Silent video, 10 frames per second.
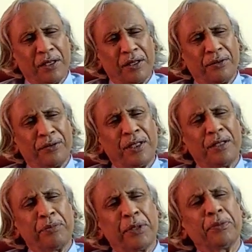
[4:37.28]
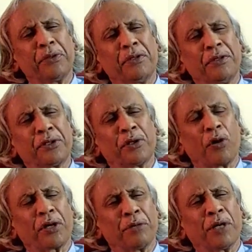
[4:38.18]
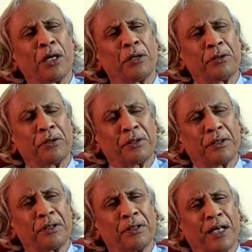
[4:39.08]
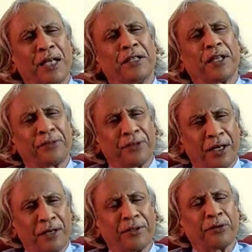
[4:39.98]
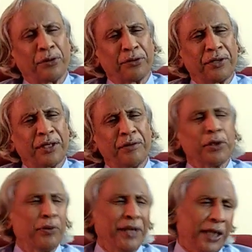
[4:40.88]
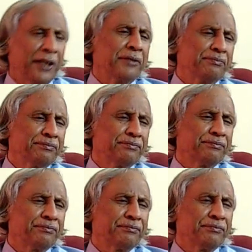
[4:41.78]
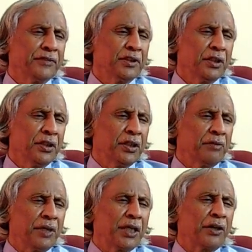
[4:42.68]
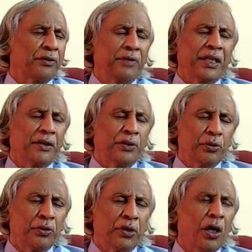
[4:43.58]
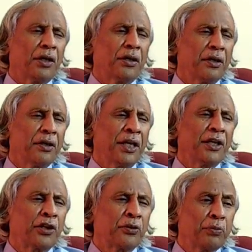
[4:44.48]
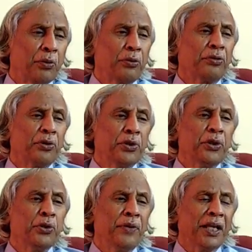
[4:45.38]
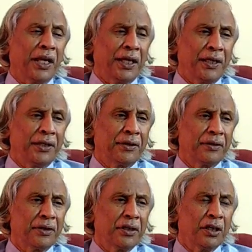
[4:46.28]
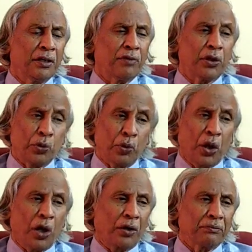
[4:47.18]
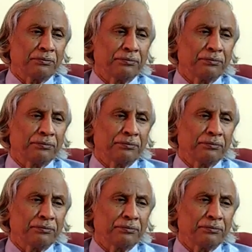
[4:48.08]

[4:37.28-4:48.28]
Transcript: See, people talk about health hazards associated with UV light, because we should not get exposed to UV light for too long.